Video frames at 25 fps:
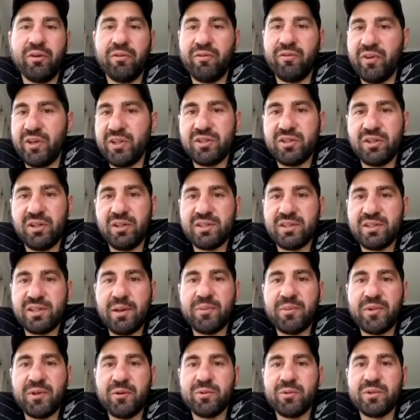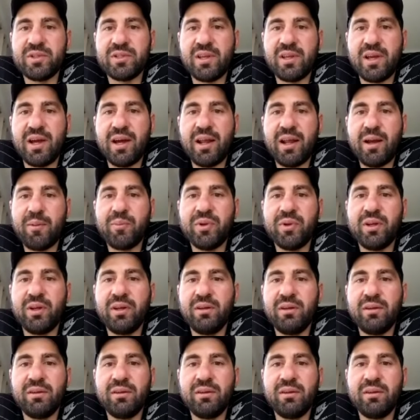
eventually something would start up again.